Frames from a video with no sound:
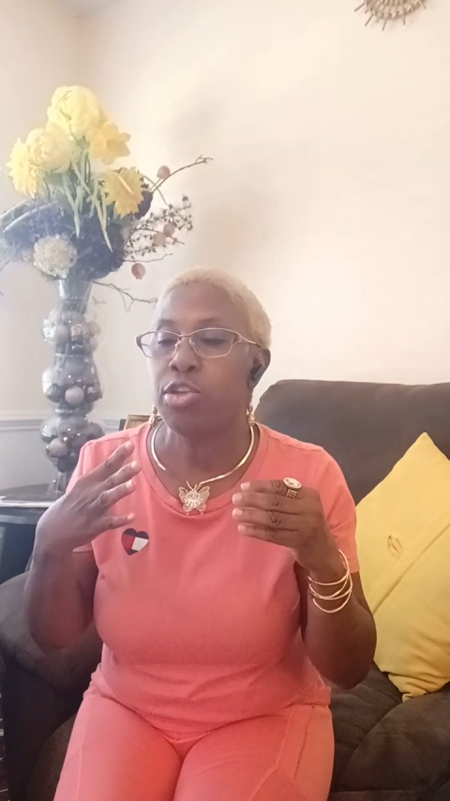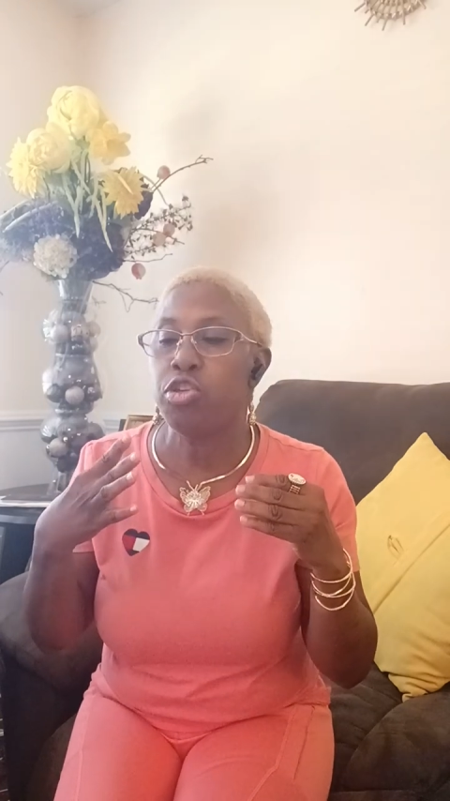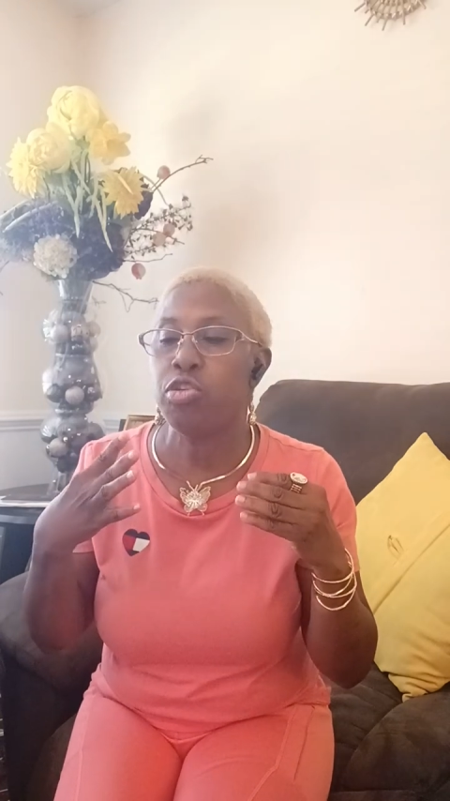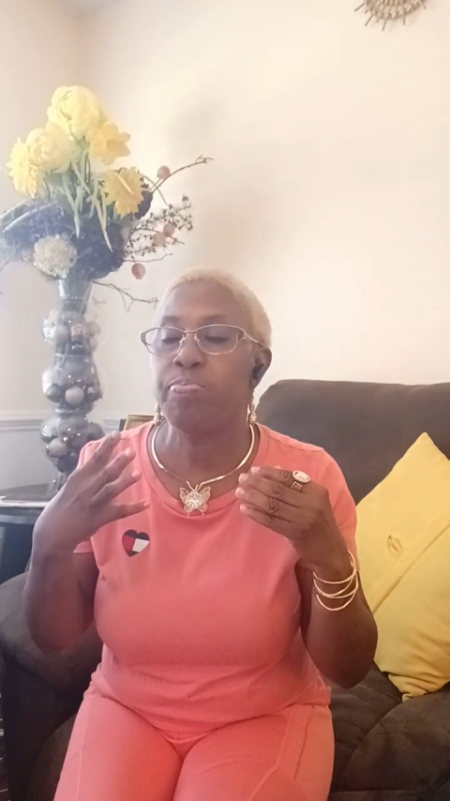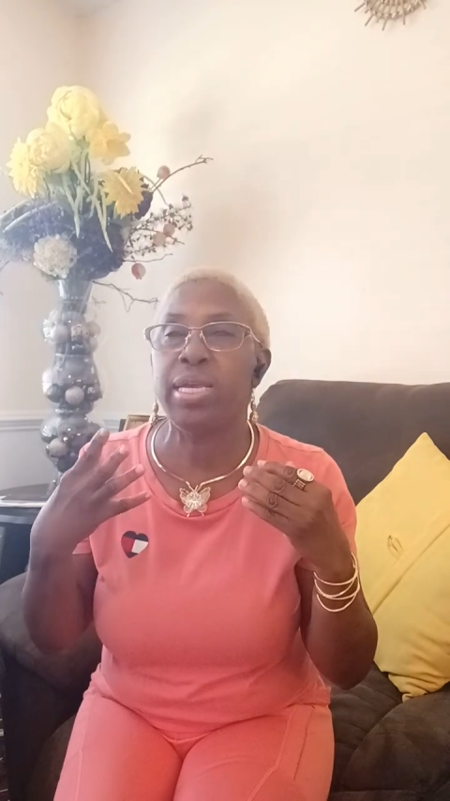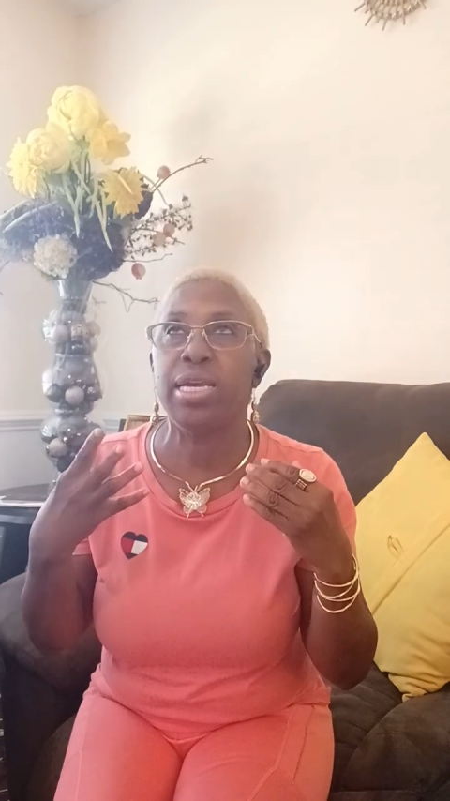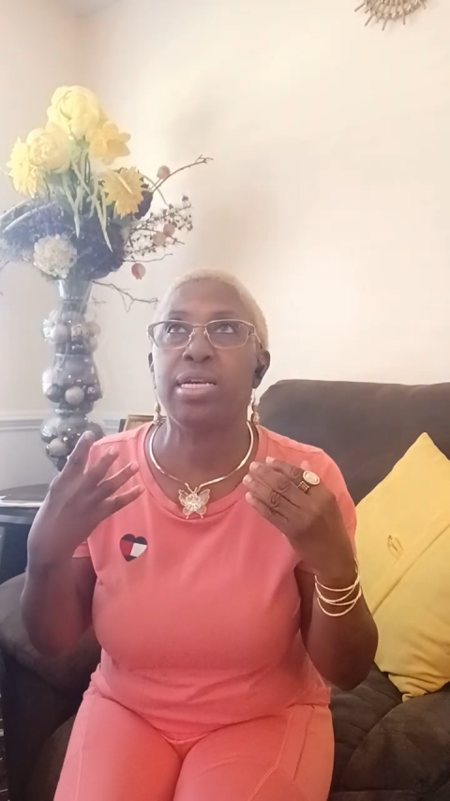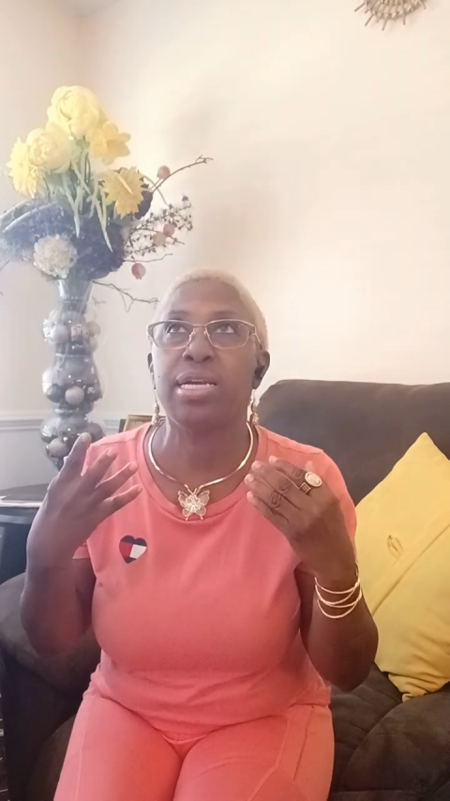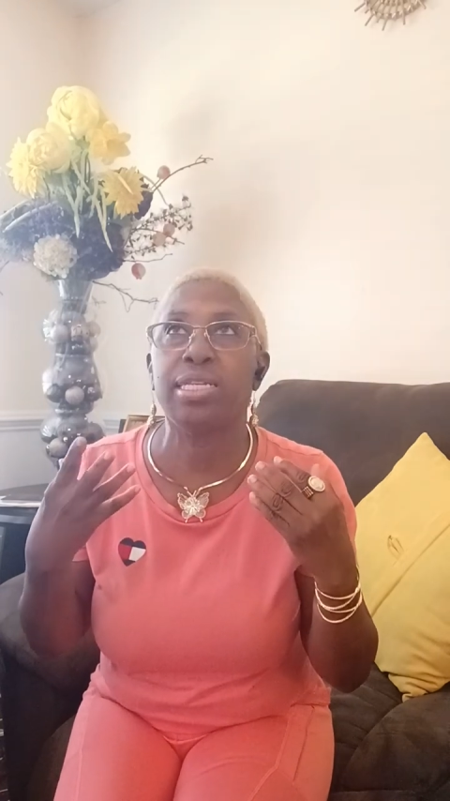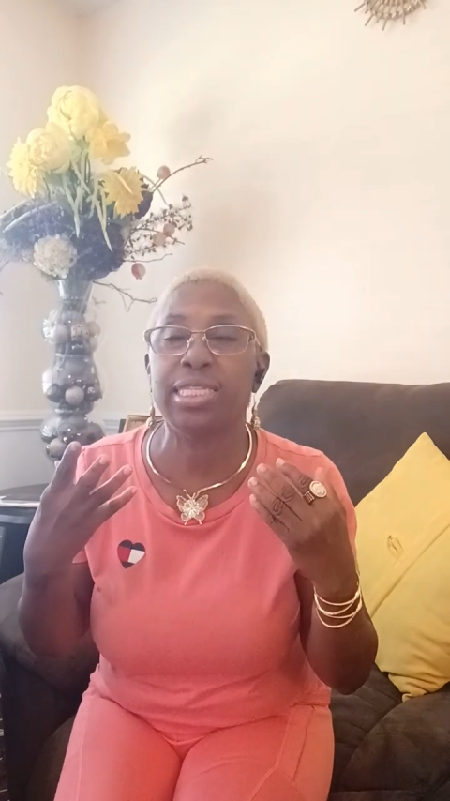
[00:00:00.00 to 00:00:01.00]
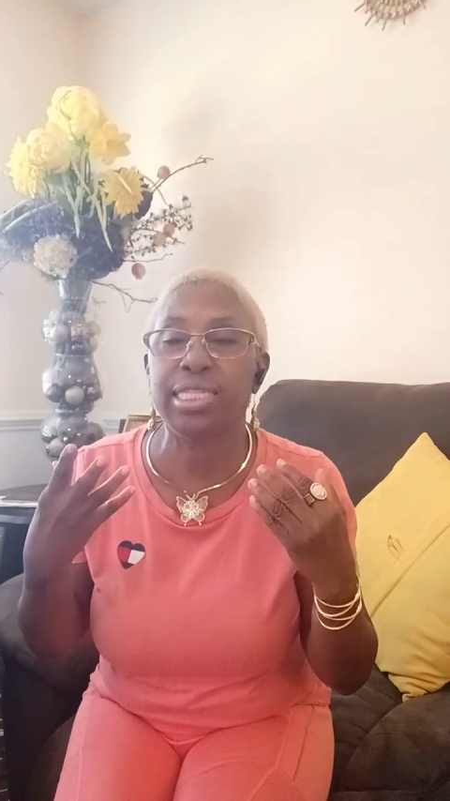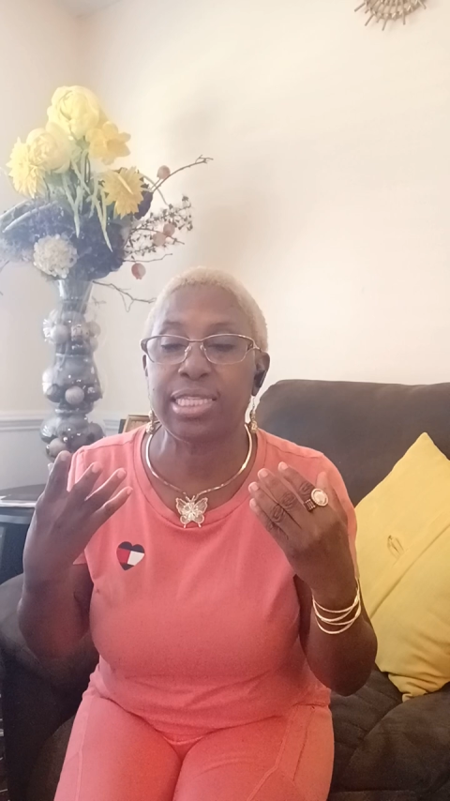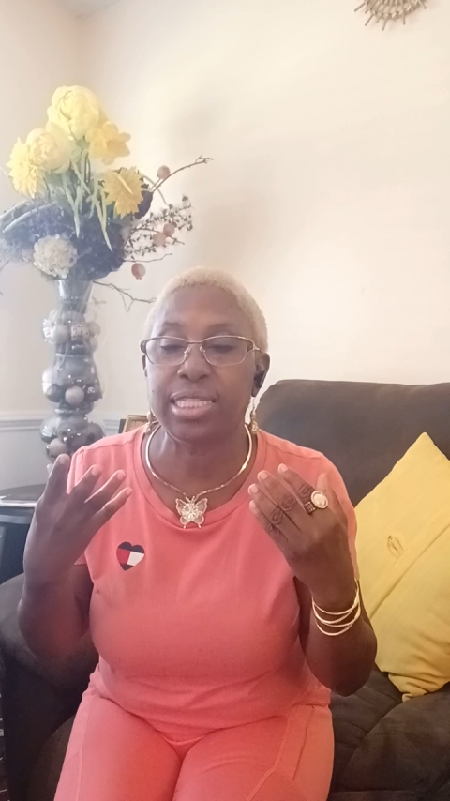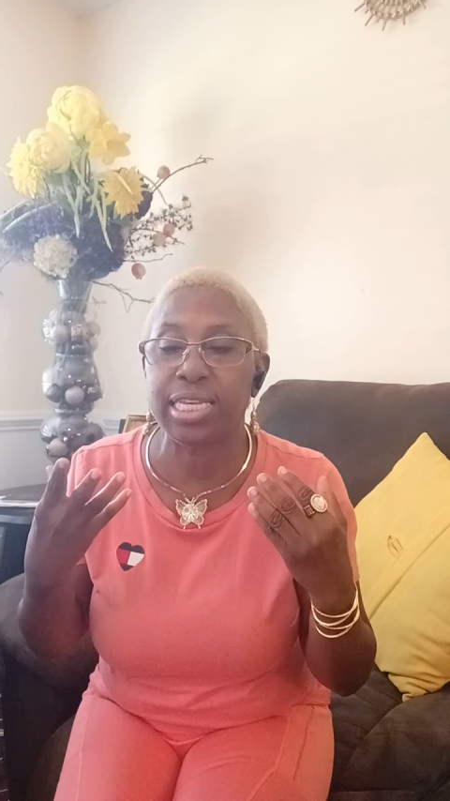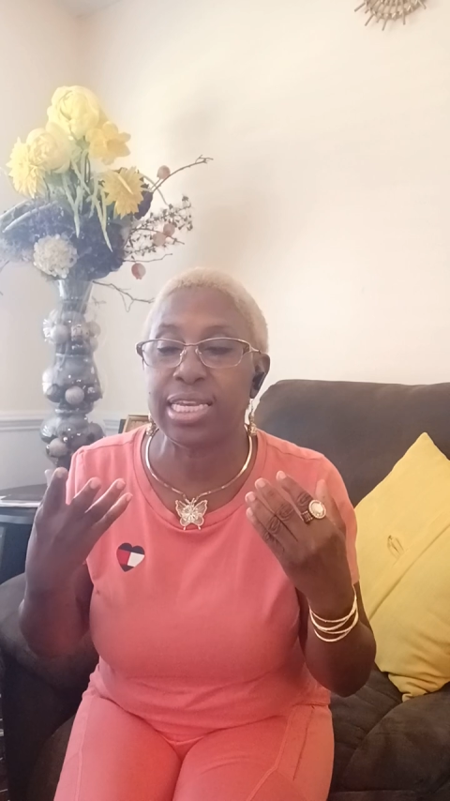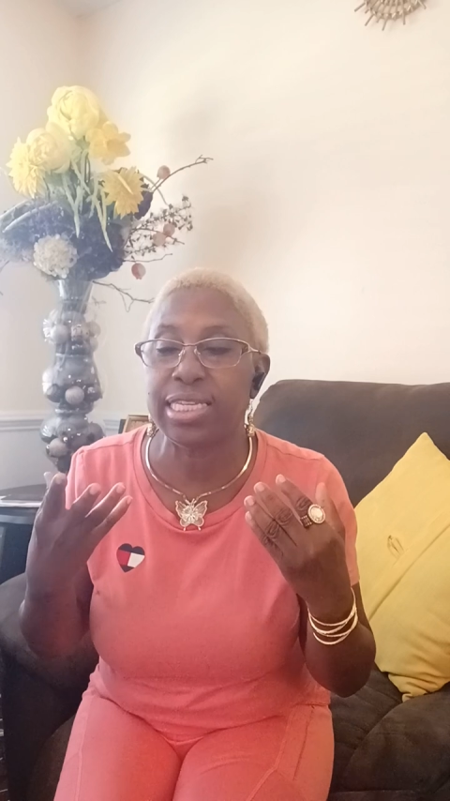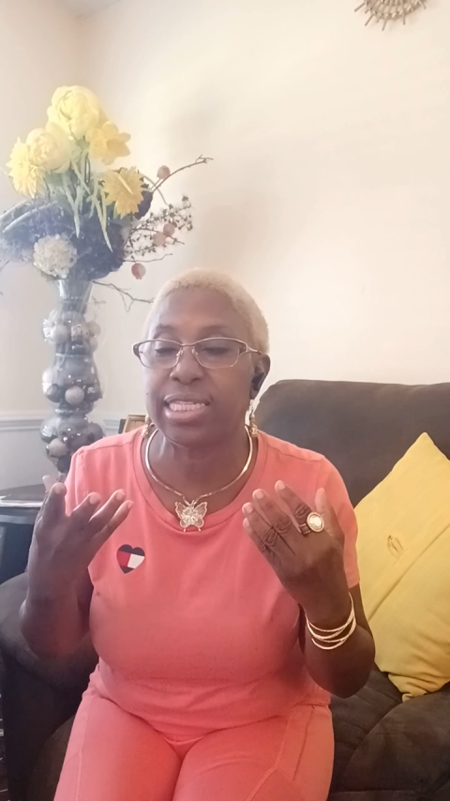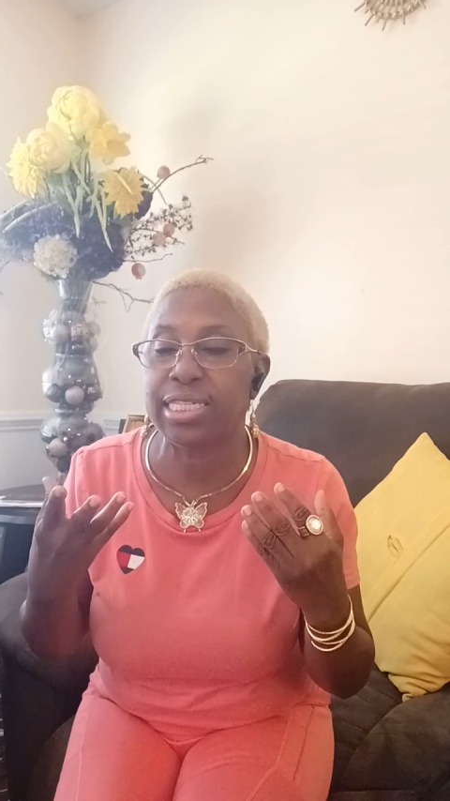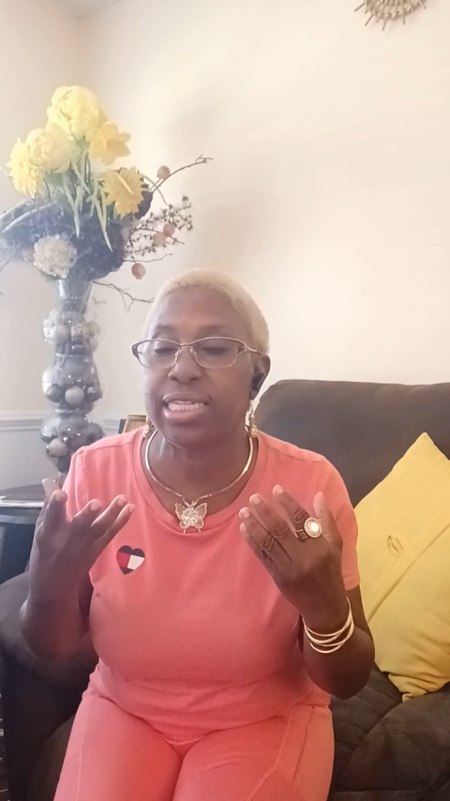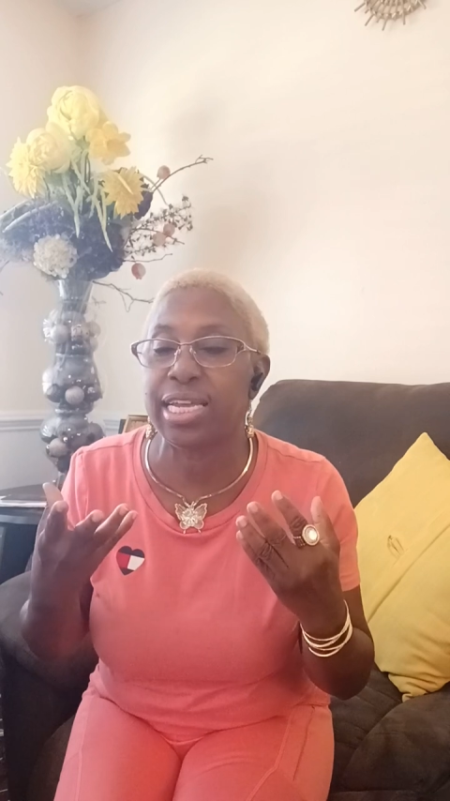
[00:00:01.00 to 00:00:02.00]
you being
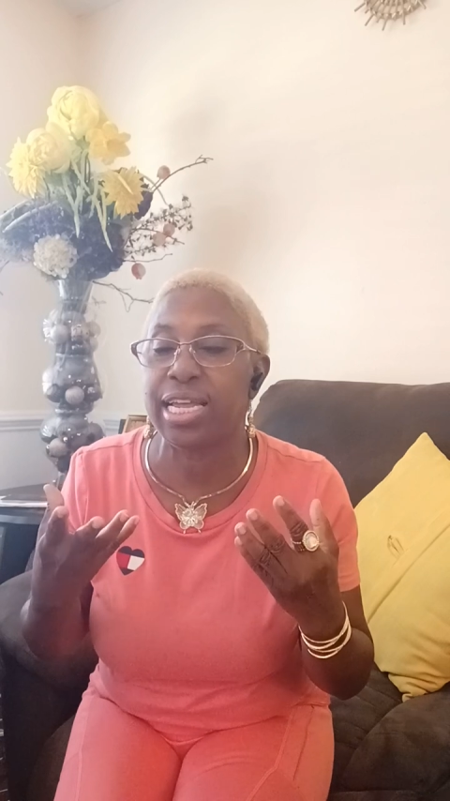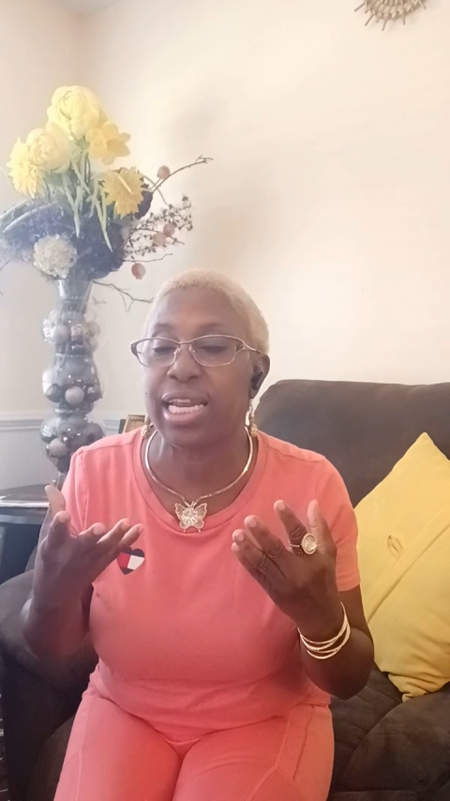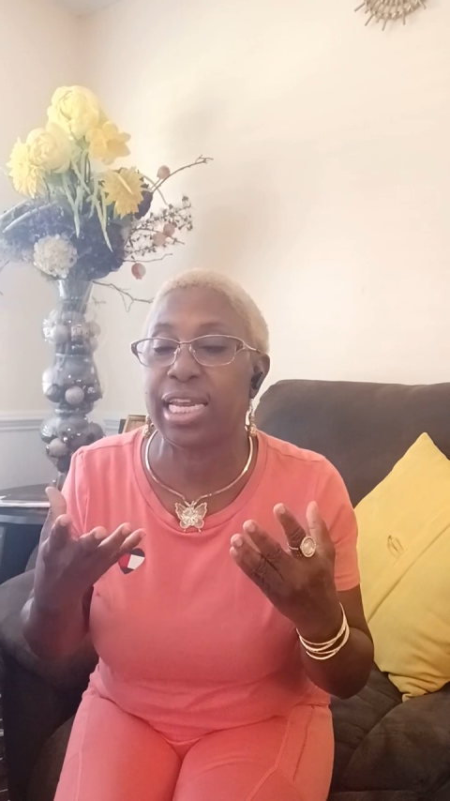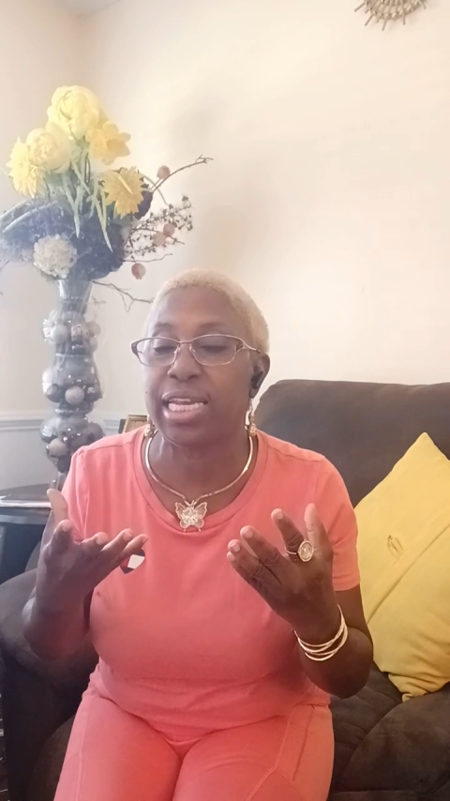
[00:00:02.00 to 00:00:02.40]
consistent,